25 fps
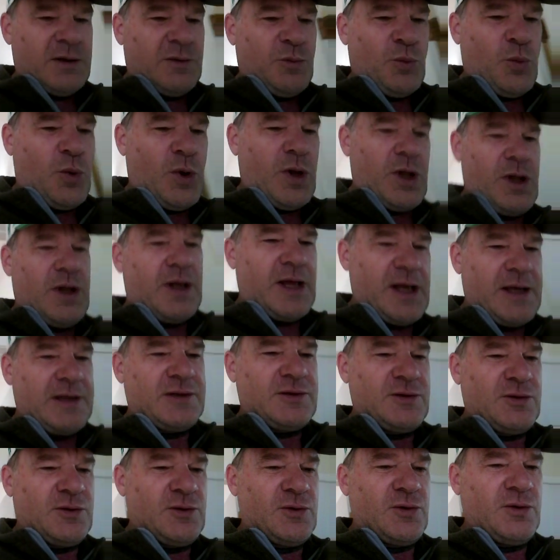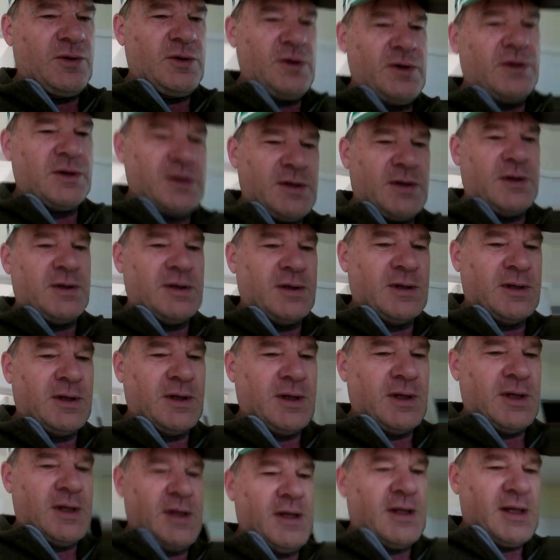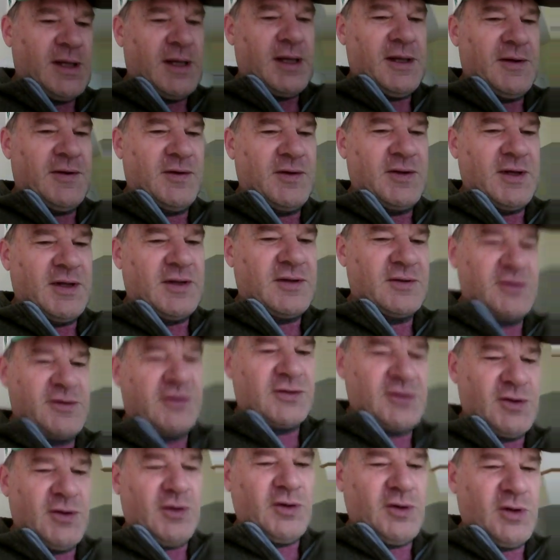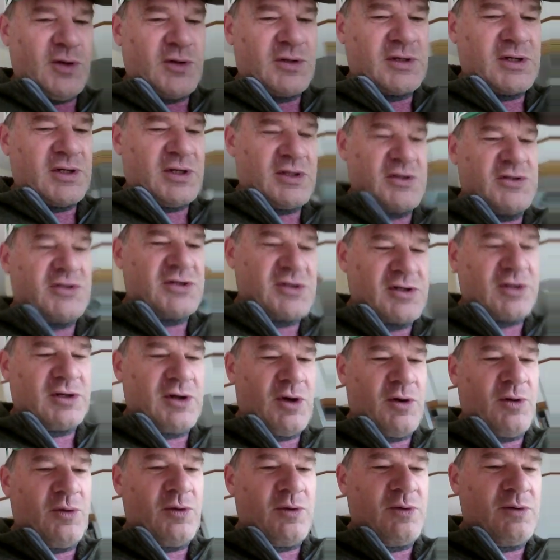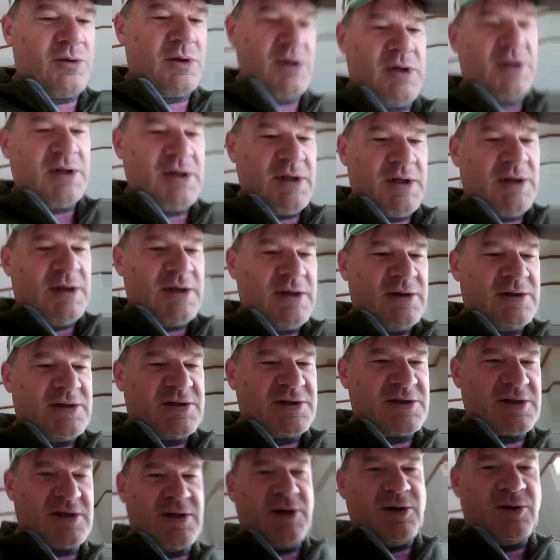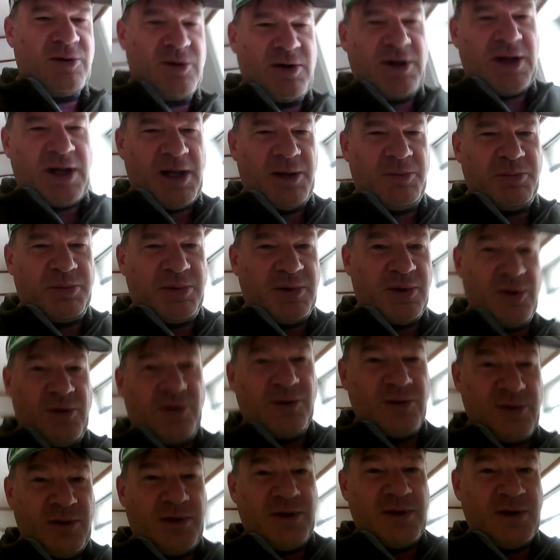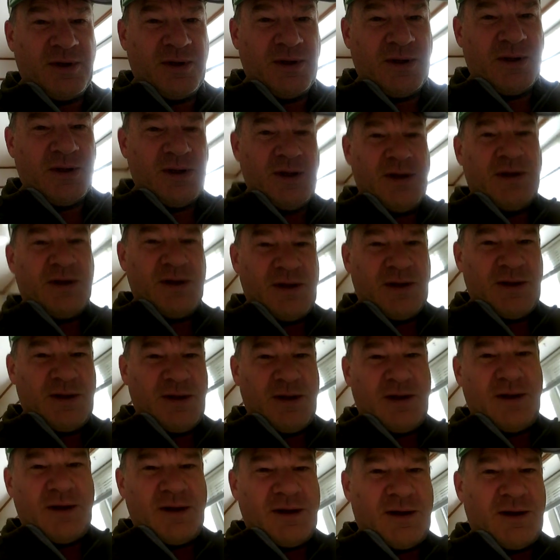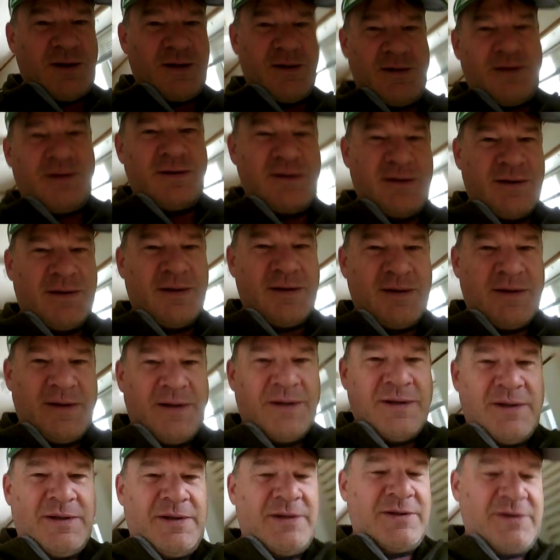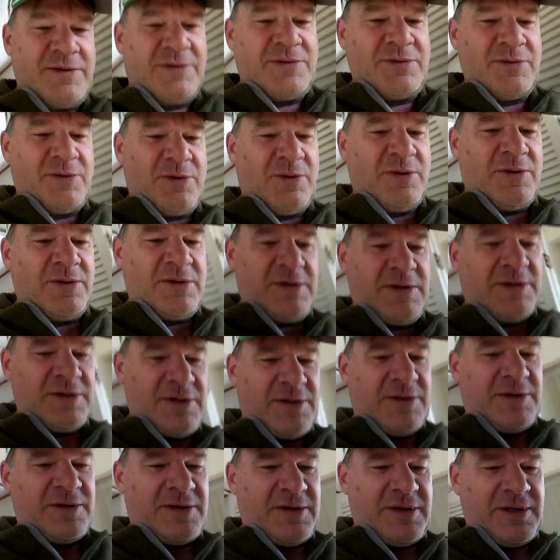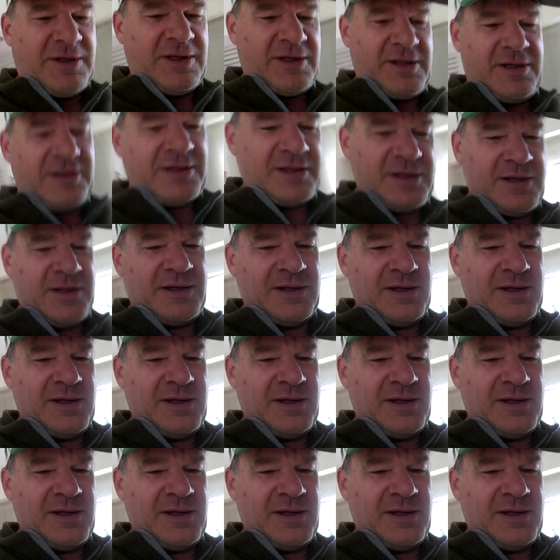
Well, I do, and the other two are just slow to upload. Yeah, so they're like,